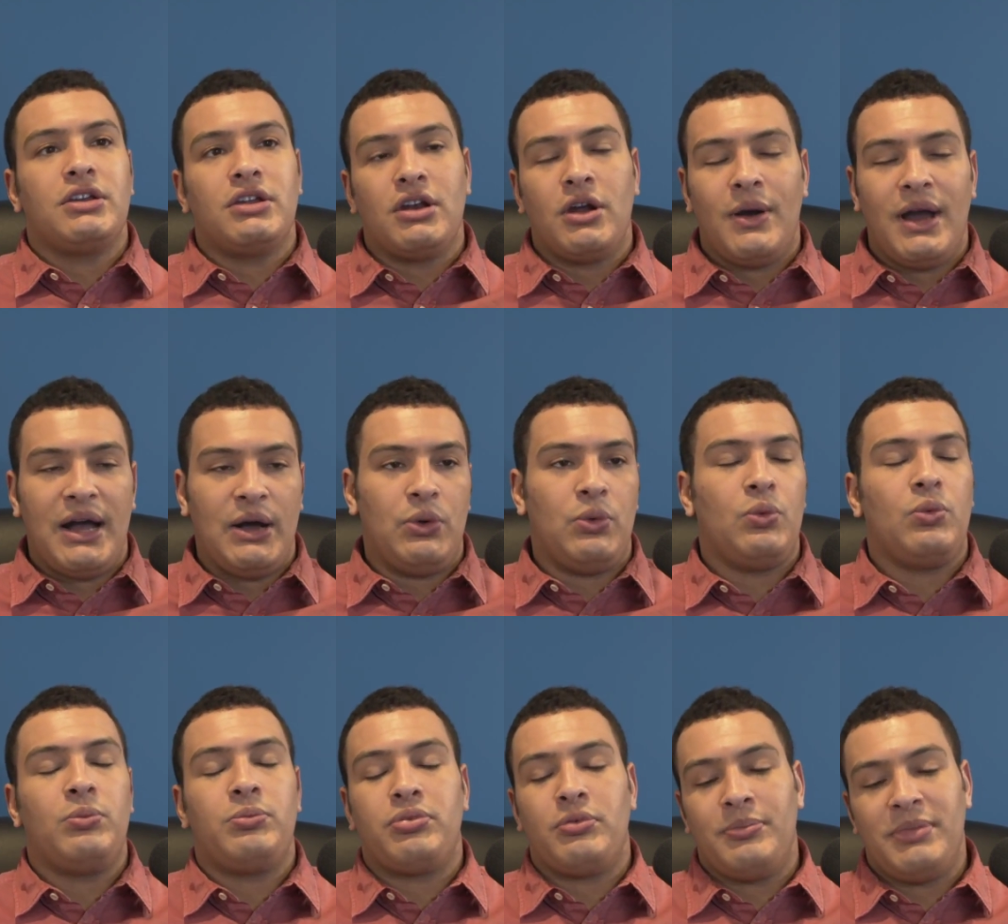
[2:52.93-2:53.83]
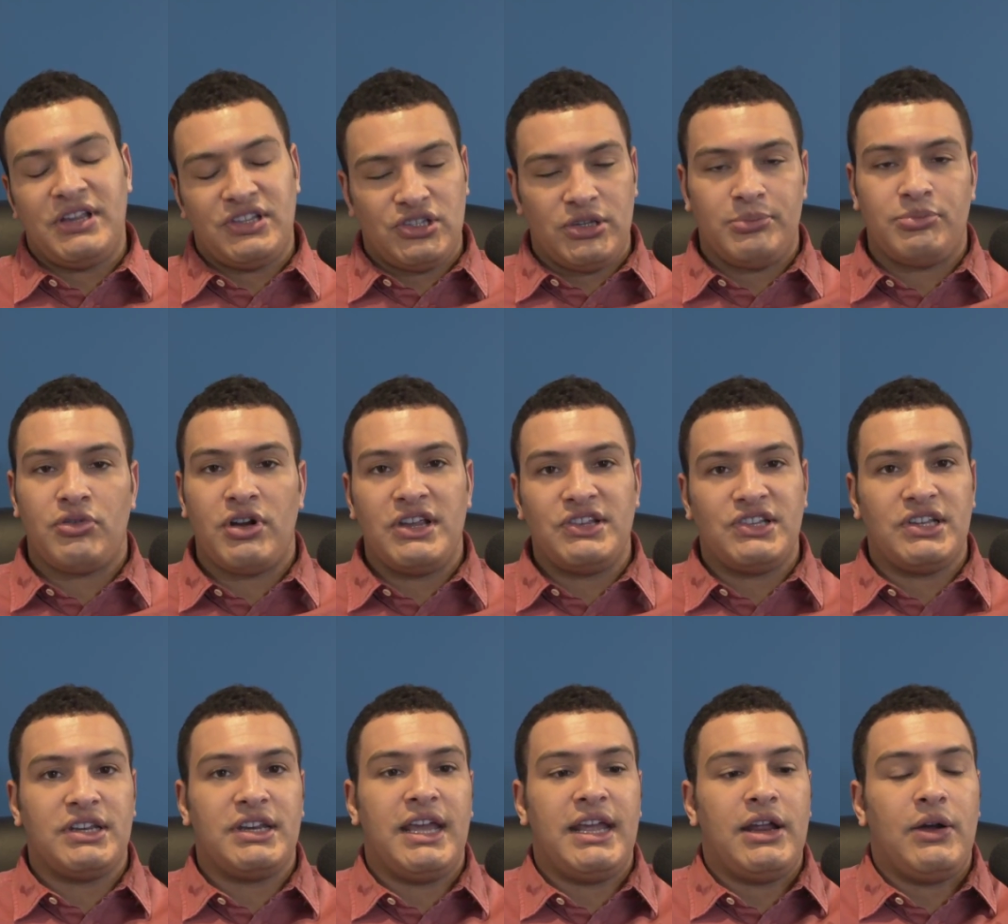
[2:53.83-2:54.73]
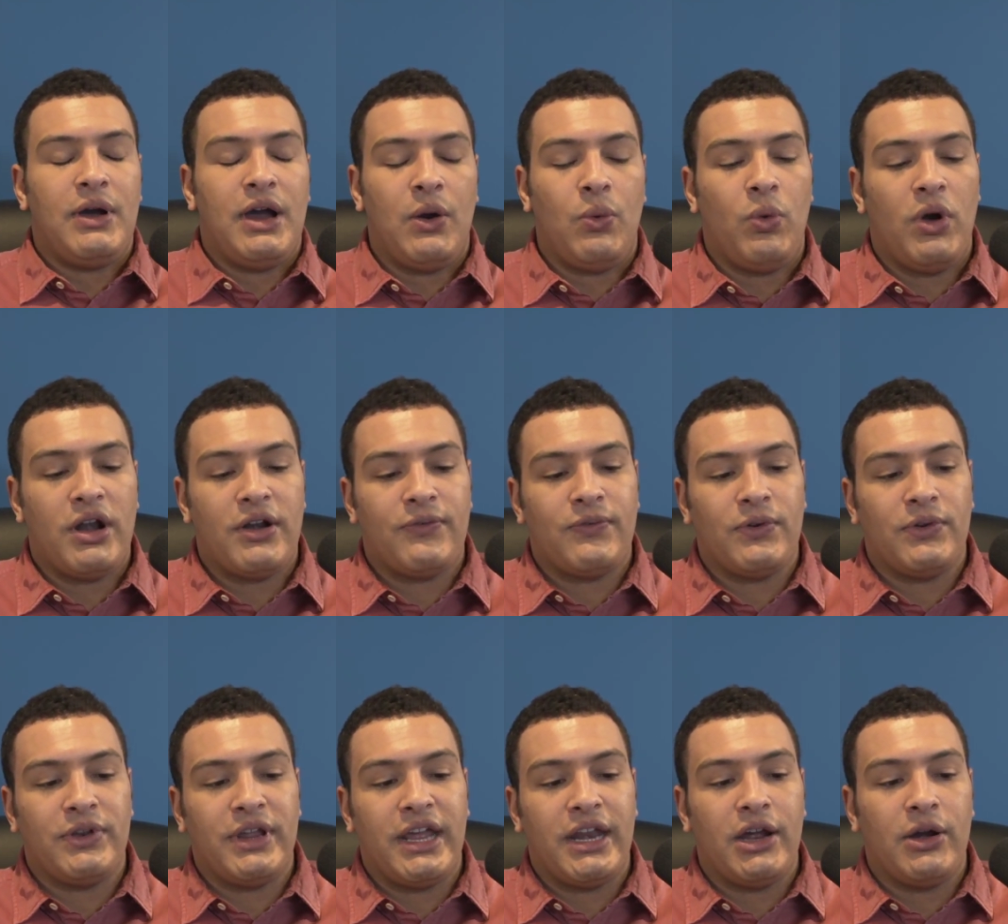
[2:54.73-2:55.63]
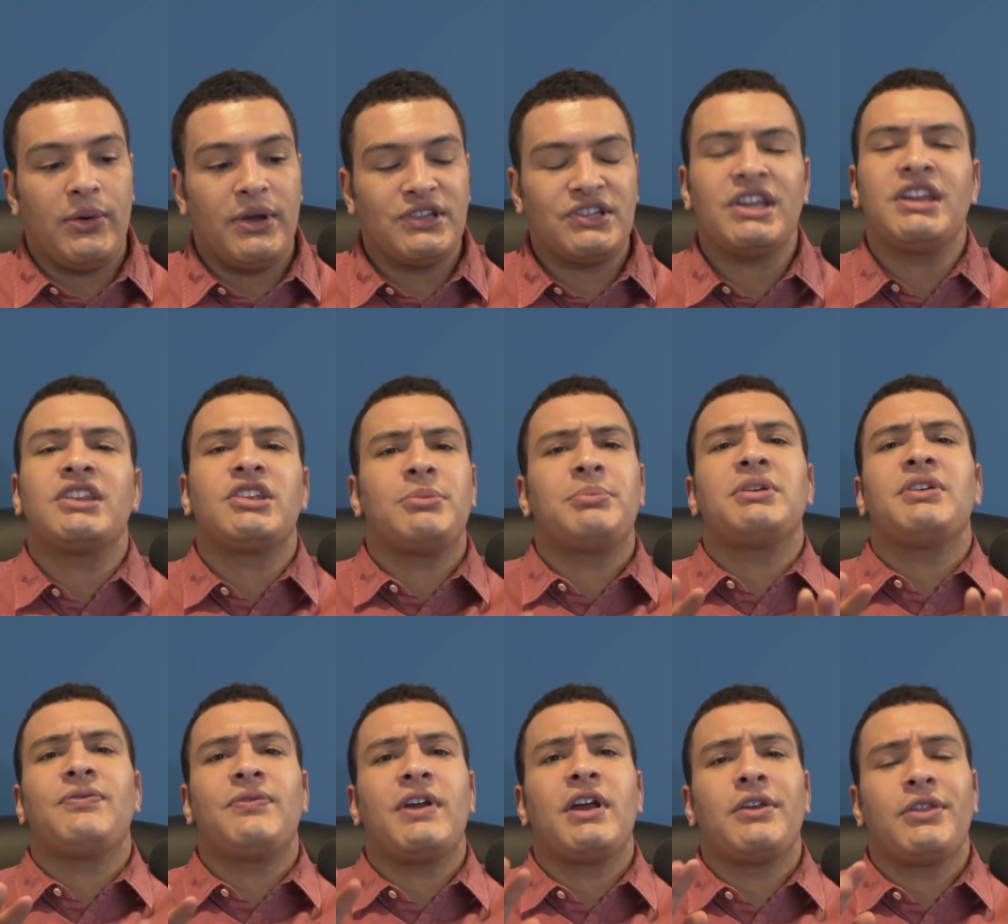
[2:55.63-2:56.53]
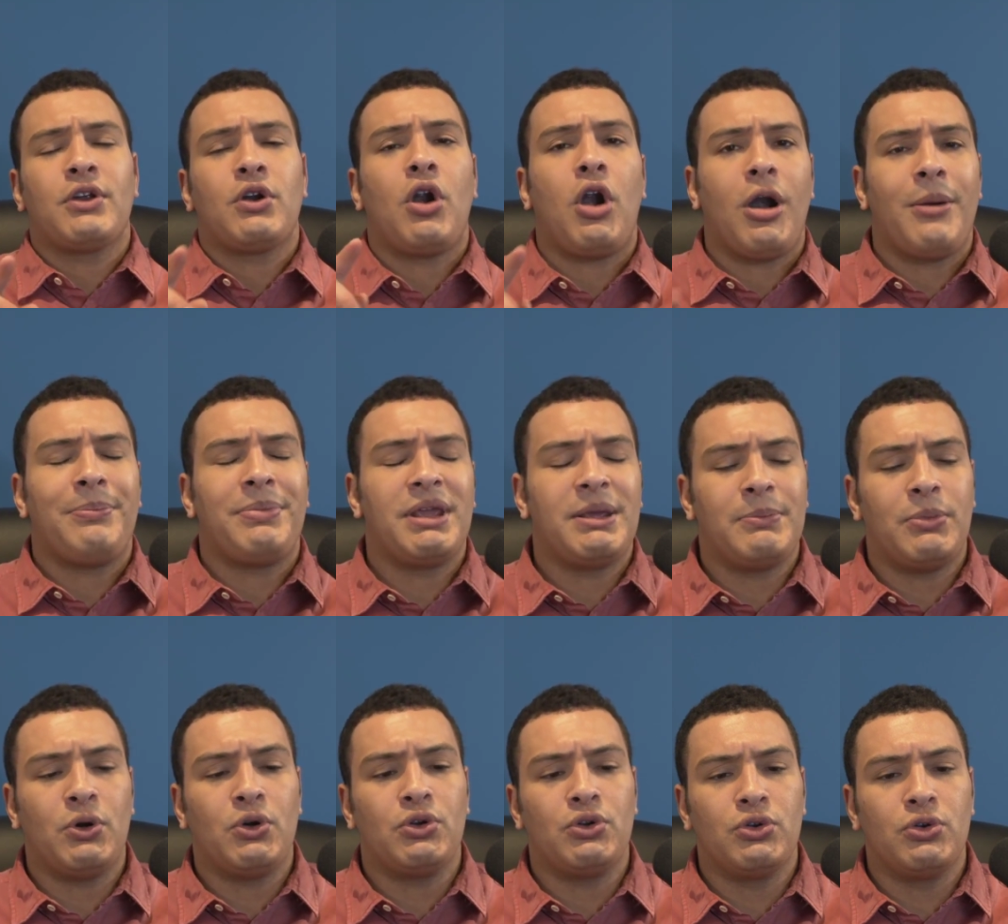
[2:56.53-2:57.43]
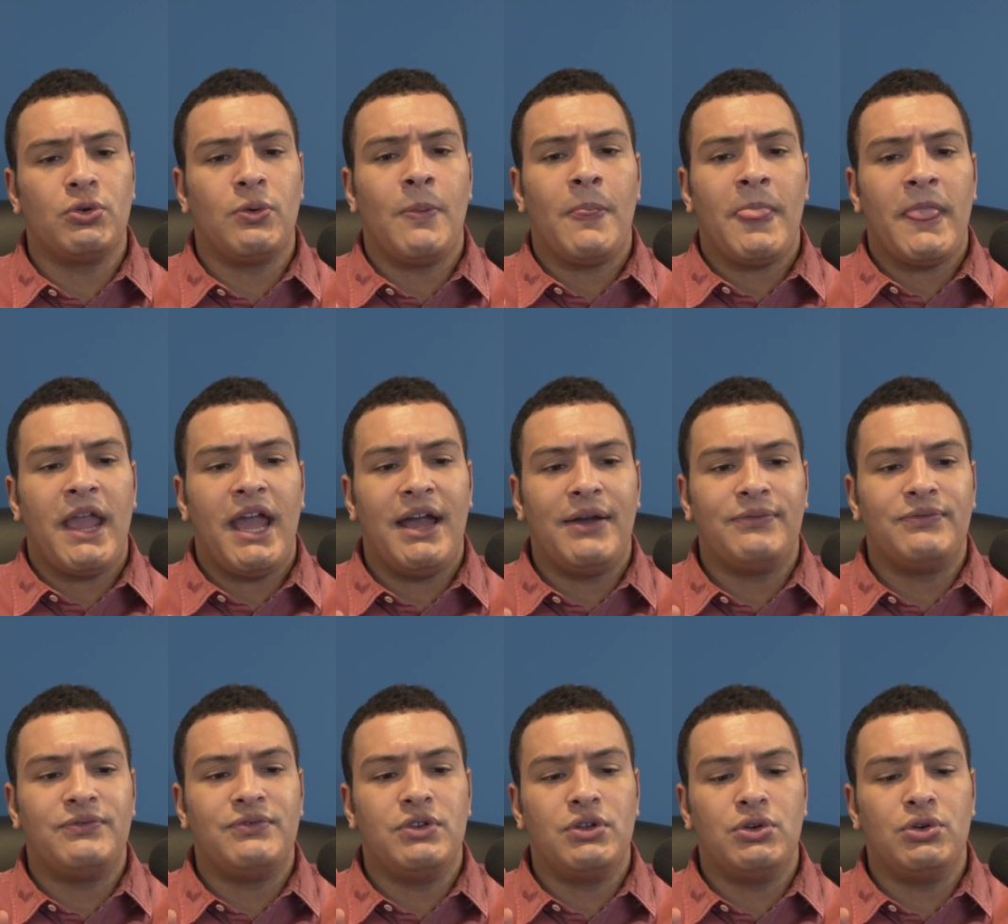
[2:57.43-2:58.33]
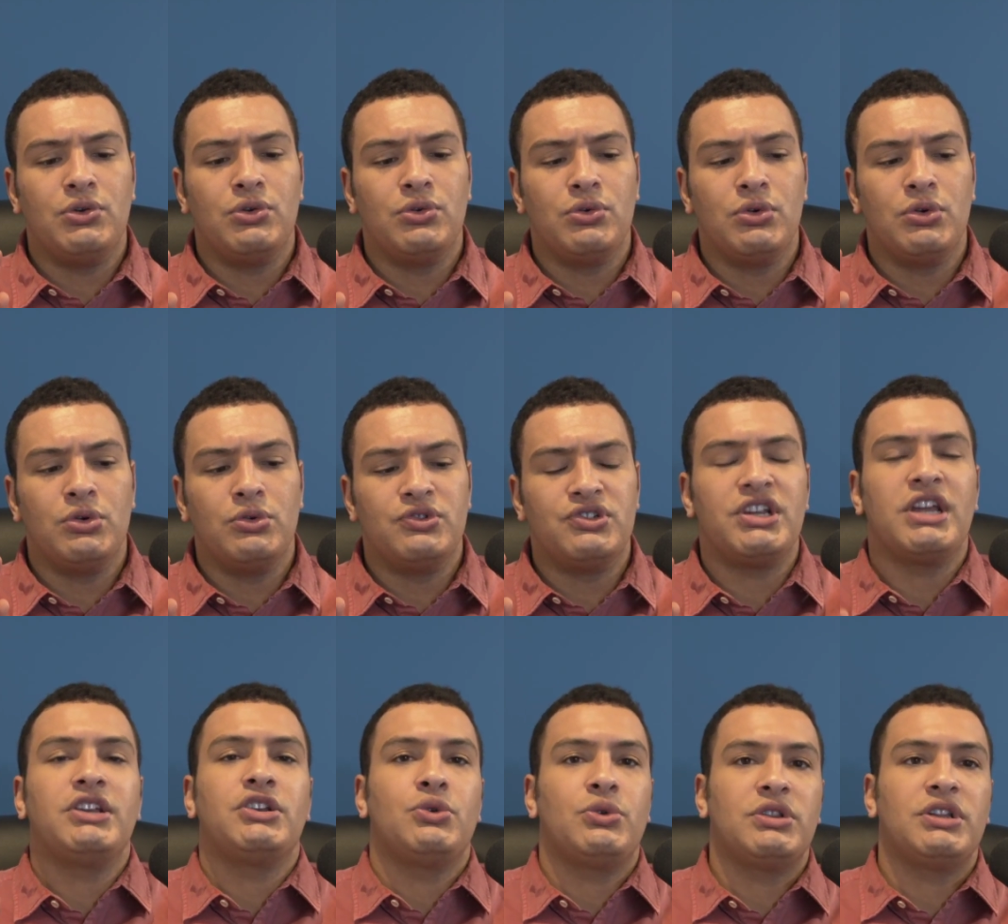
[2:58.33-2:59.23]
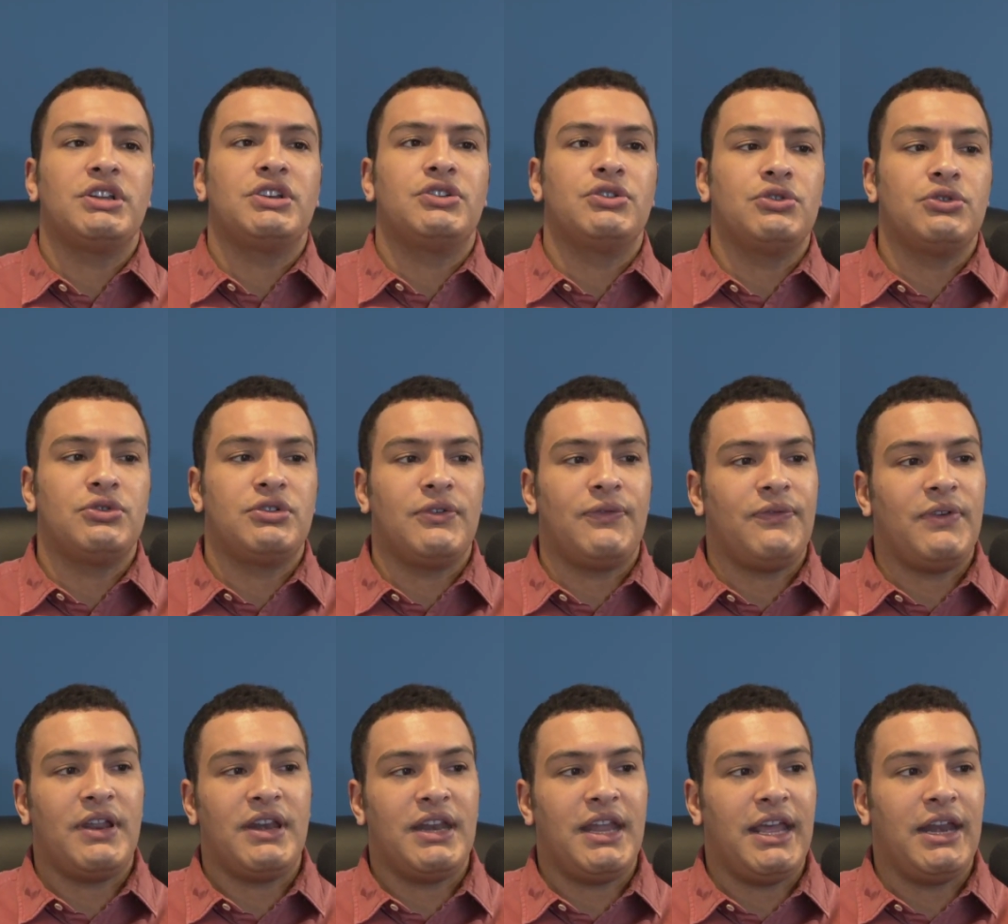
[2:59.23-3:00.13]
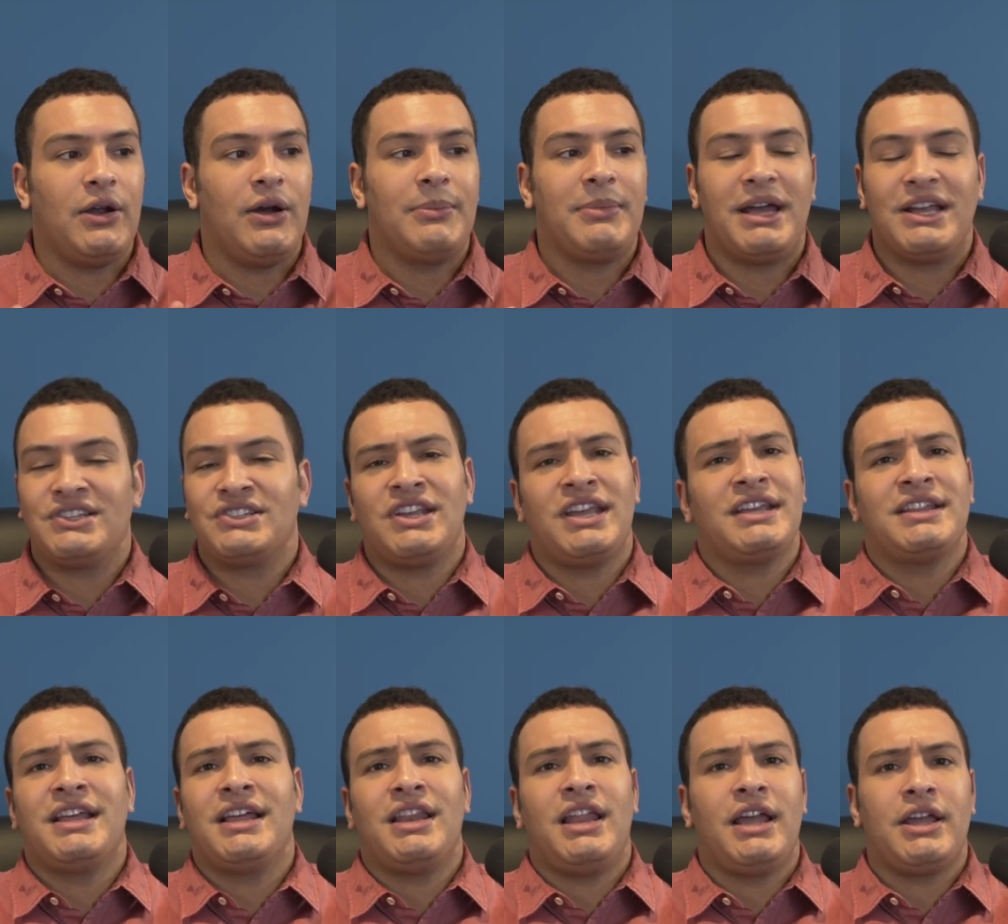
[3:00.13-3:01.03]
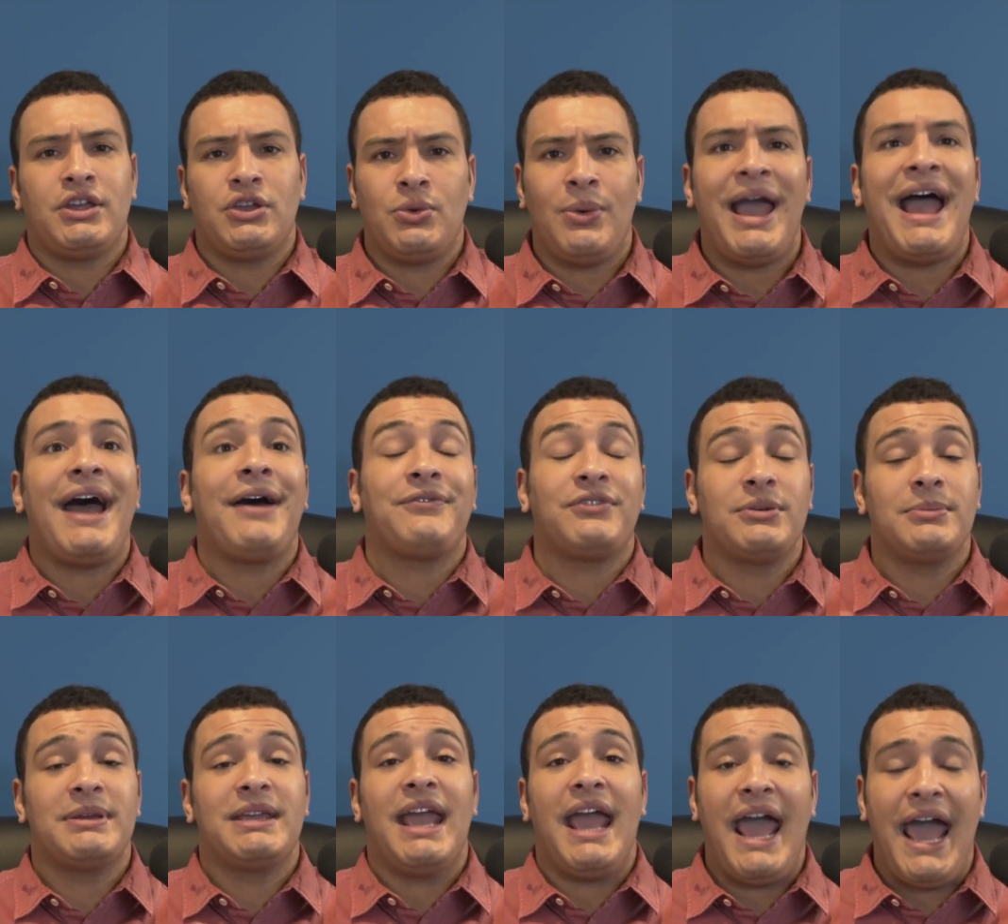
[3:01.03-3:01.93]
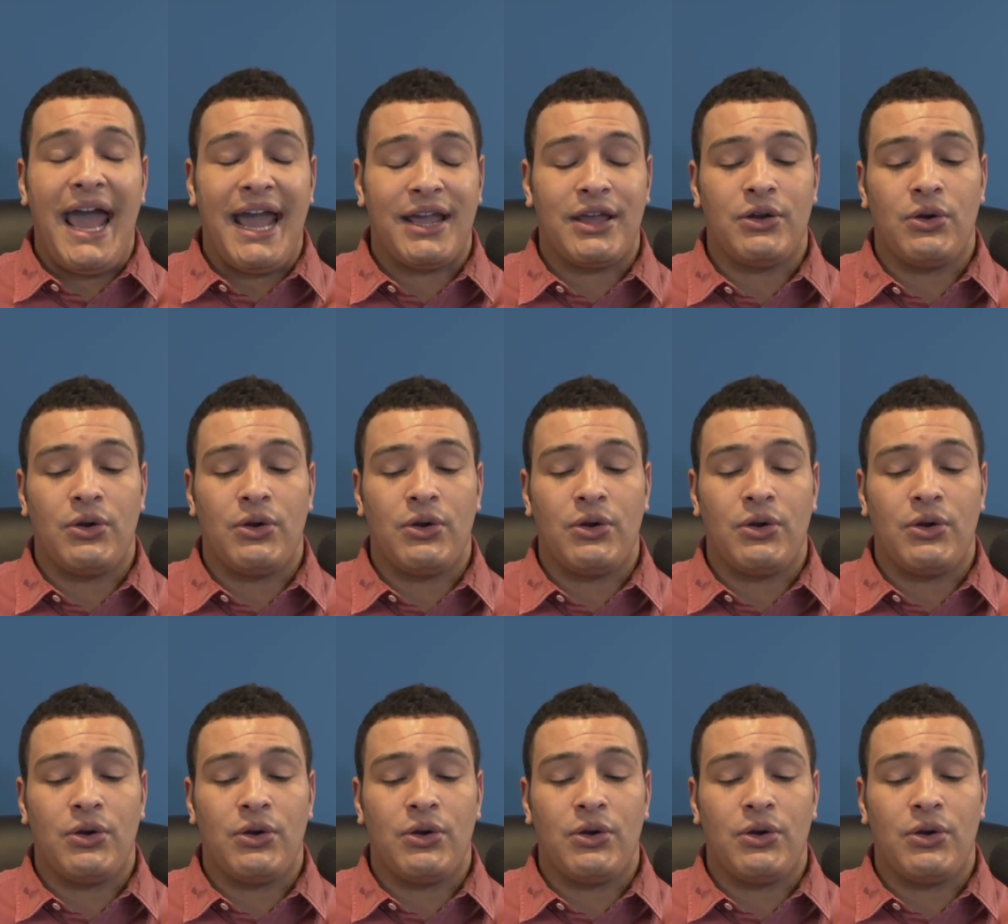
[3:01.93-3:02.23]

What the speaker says: how basically praising NATO, how wonderful NATO is. And to be fair, there are people who genuinely do defend NATO. I'm not saying that like you have to be a hack in